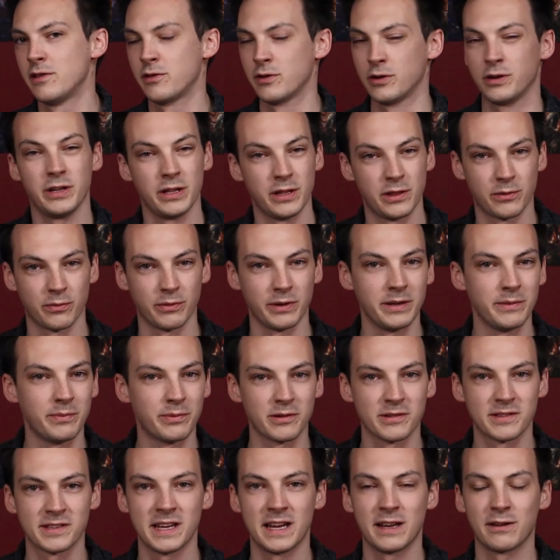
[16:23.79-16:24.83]

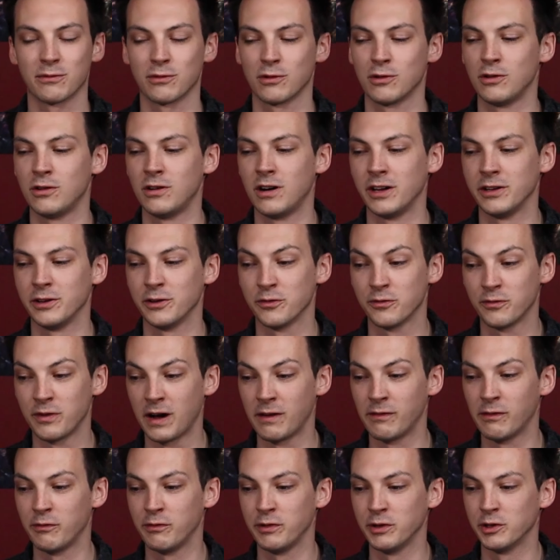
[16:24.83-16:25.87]
33% roll on your
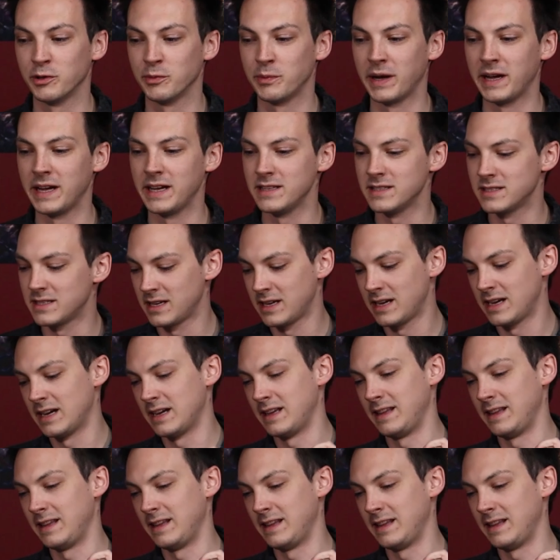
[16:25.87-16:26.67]
5-up Feel No Pains,